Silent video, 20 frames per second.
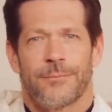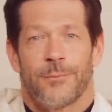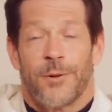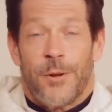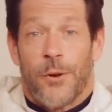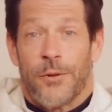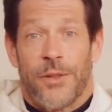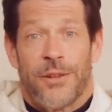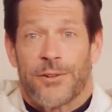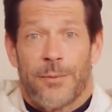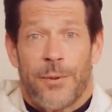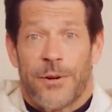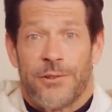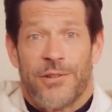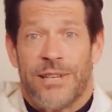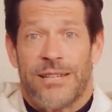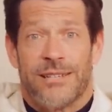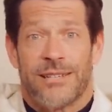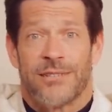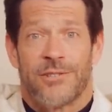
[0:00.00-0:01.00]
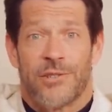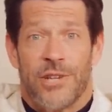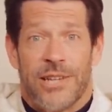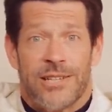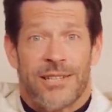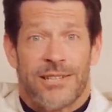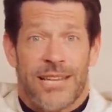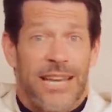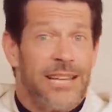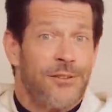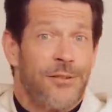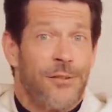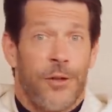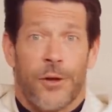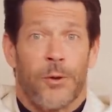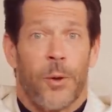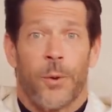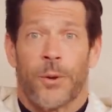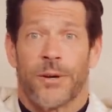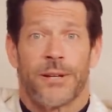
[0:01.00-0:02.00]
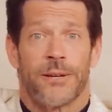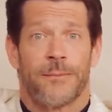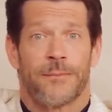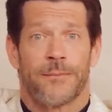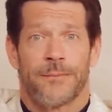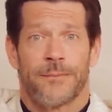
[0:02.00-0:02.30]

We know this about Jesus. Jesus is the Lord.